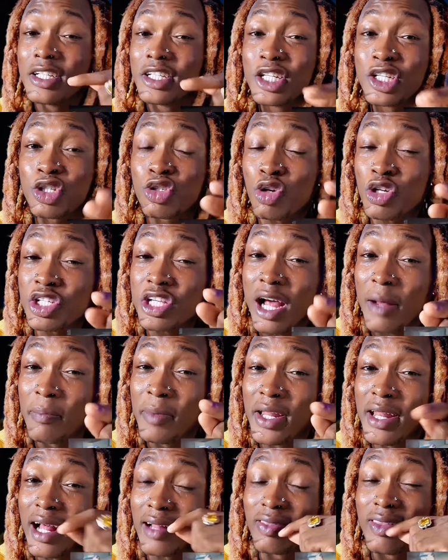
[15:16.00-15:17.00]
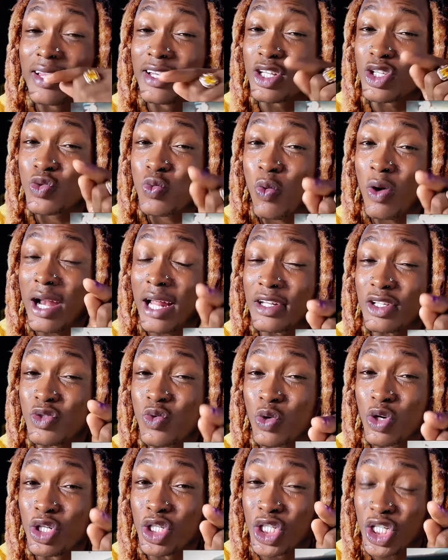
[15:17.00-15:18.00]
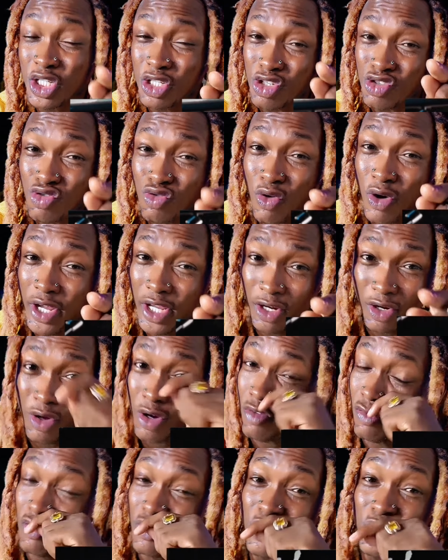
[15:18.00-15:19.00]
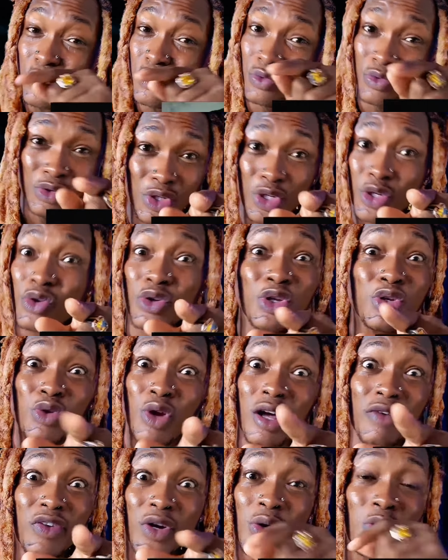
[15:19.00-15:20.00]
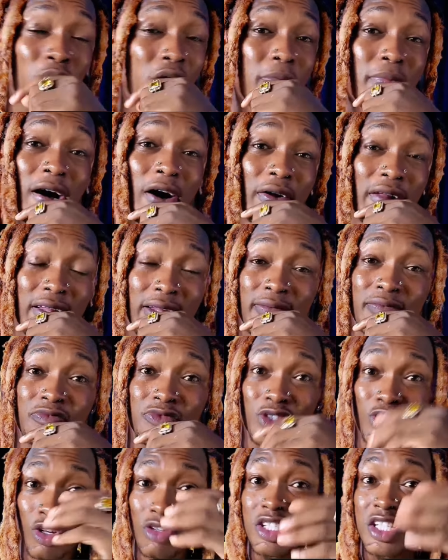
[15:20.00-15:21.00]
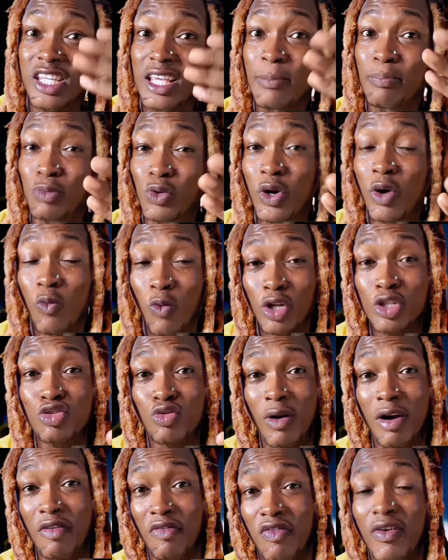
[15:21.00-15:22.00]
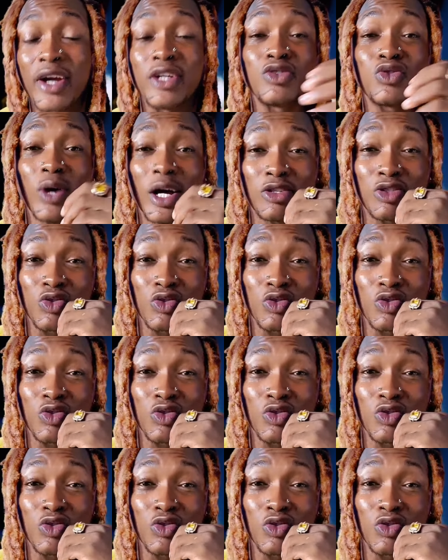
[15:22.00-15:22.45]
This social media thing is one that is going to destroy a lot of you. You don't even know about it. Just keep doing what you are referring to